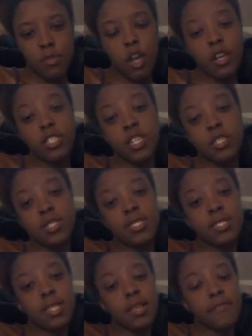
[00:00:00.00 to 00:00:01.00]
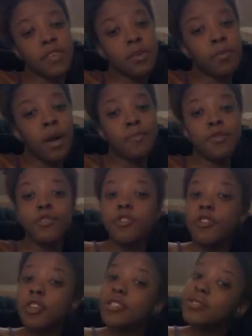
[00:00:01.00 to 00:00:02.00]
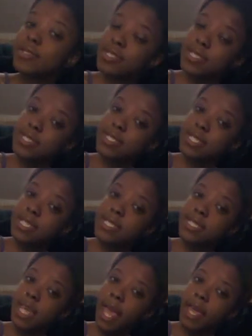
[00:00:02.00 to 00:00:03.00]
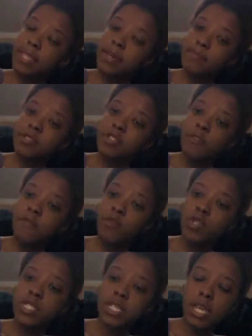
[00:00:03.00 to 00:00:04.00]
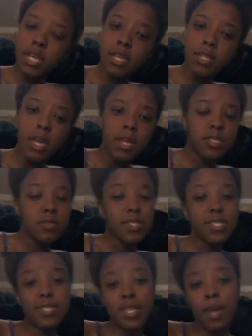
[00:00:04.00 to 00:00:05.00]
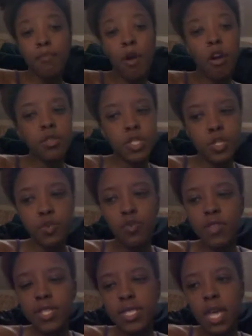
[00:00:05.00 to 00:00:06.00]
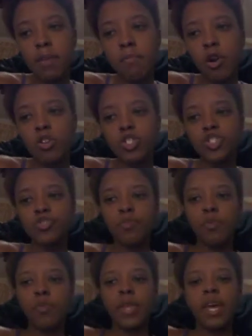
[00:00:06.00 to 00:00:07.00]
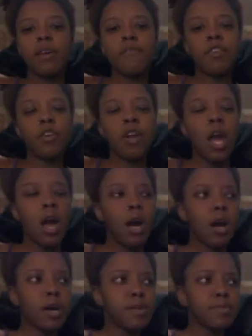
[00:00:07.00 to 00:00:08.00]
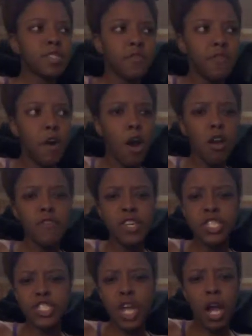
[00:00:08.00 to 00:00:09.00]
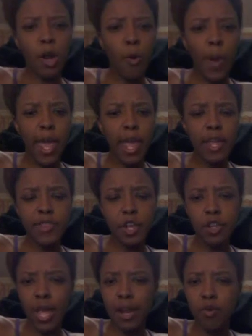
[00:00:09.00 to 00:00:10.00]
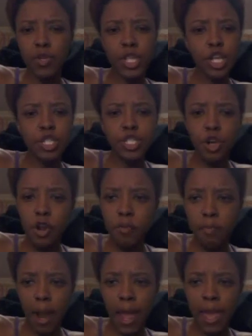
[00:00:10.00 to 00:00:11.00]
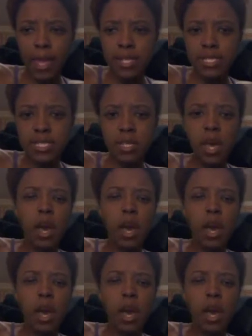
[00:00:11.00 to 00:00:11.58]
All right, y'all. This is Love and Hip Hop New York. This is season 8, episode 14. So this is like part 2 of the St. Martin trip or whatever. Safari and Jacquay, they're like on their dirt bikes